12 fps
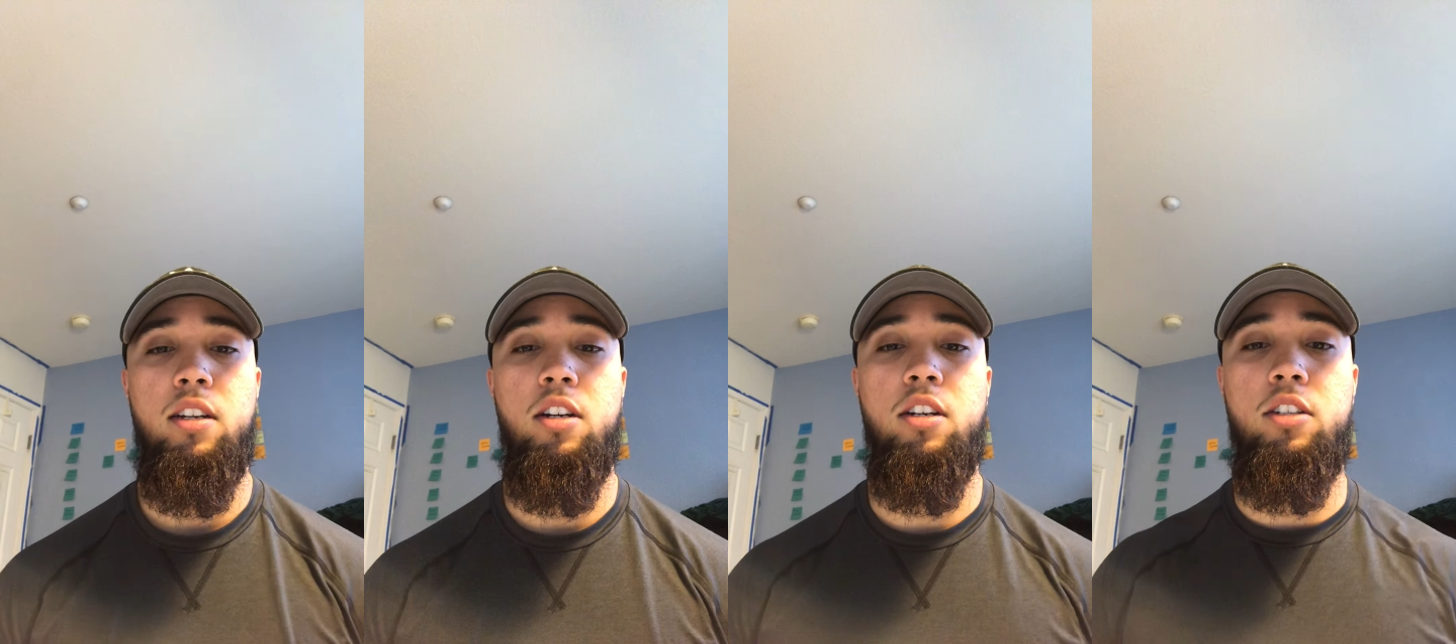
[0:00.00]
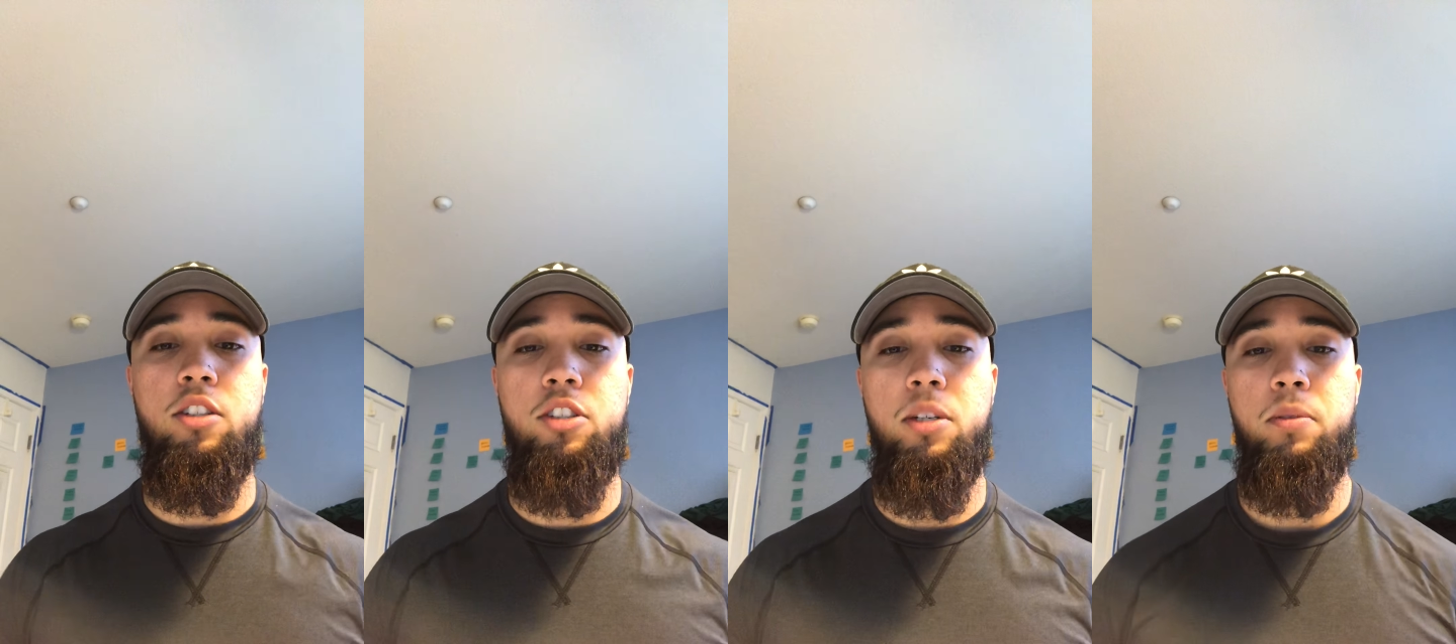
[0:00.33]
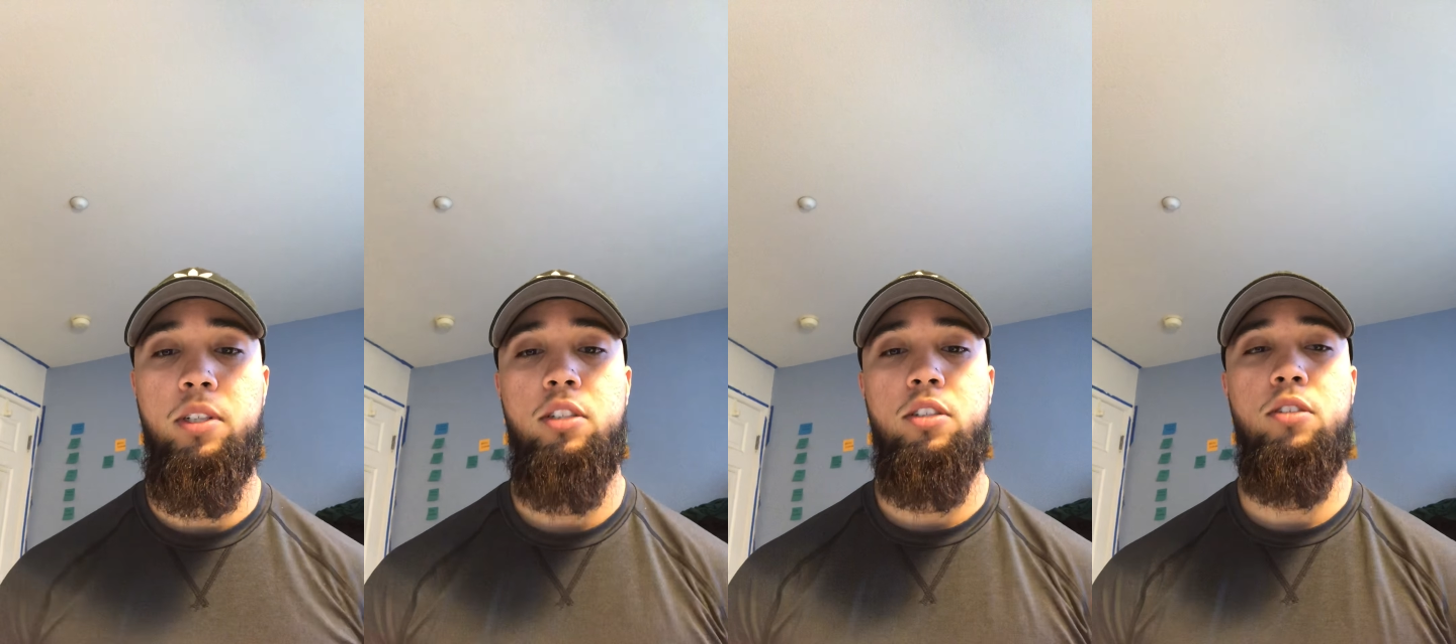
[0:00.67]
all
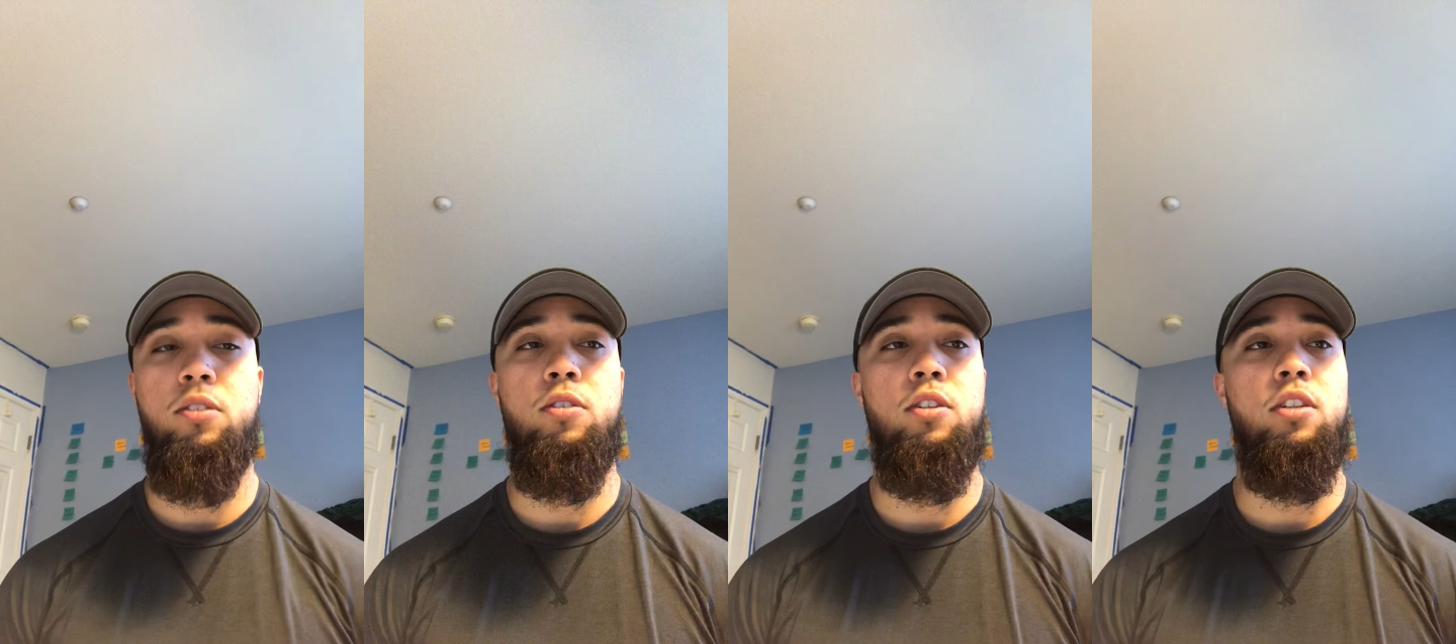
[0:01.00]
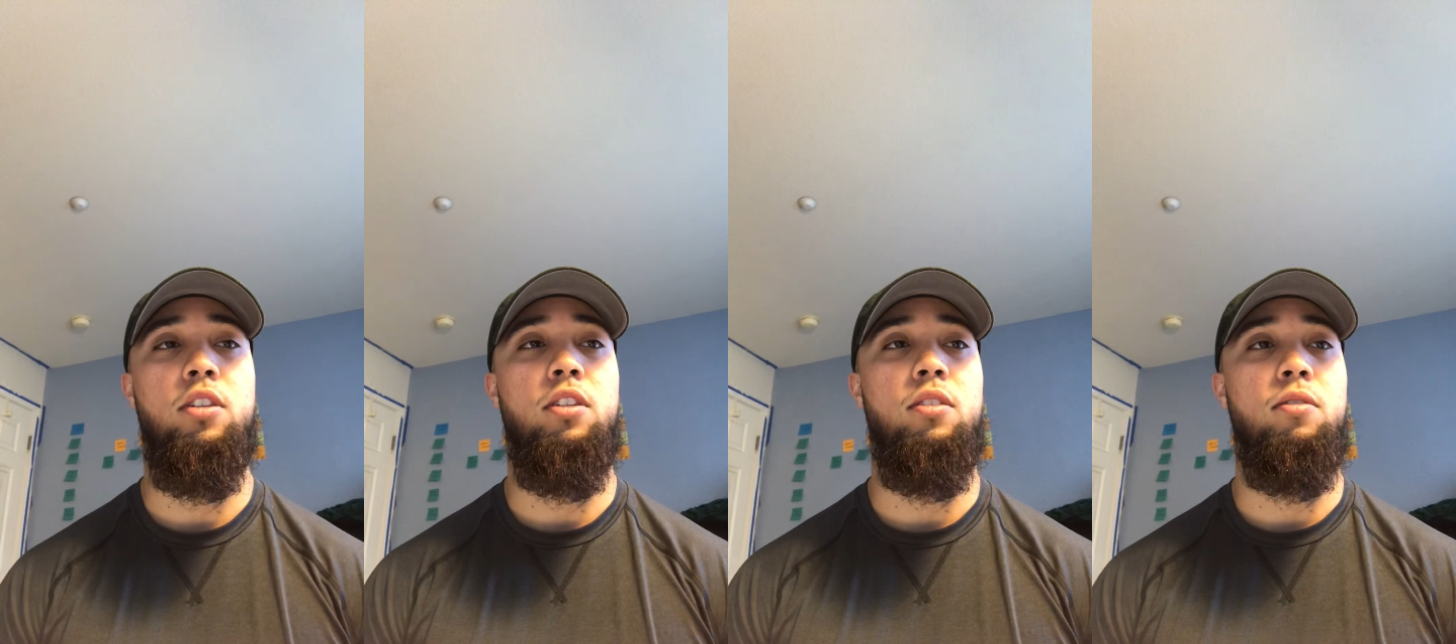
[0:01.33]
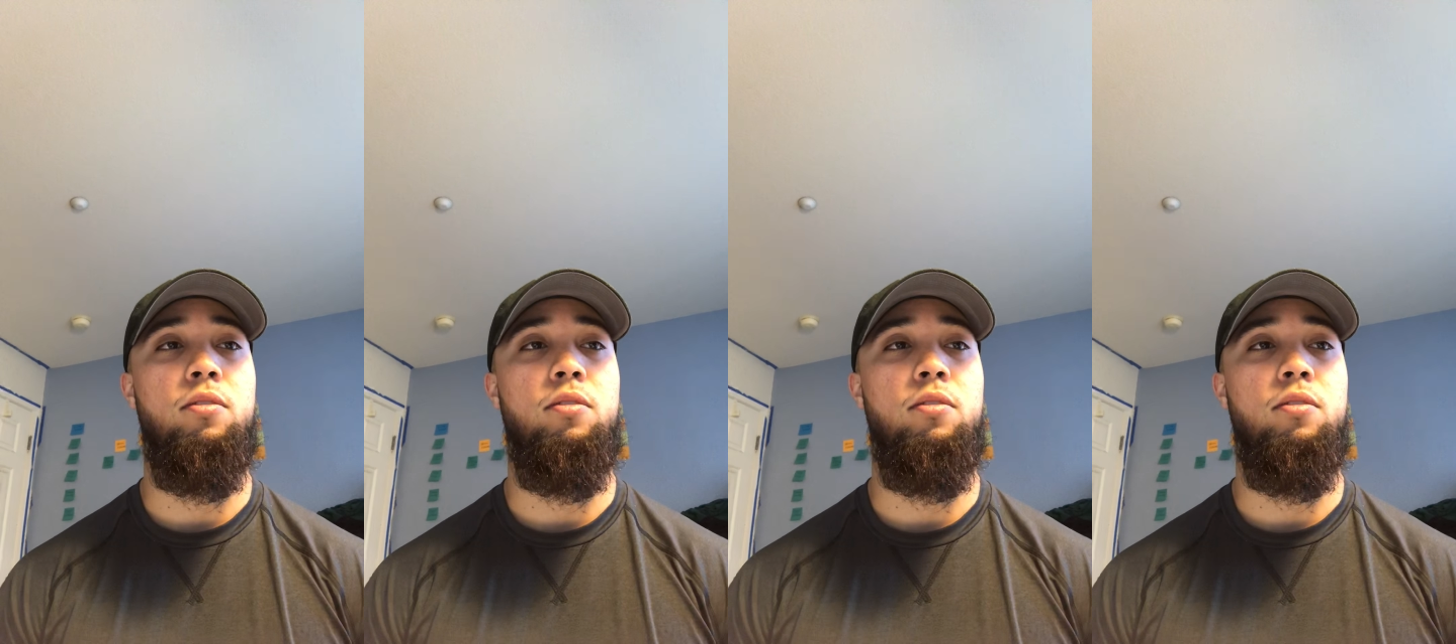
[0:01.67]
contributed toward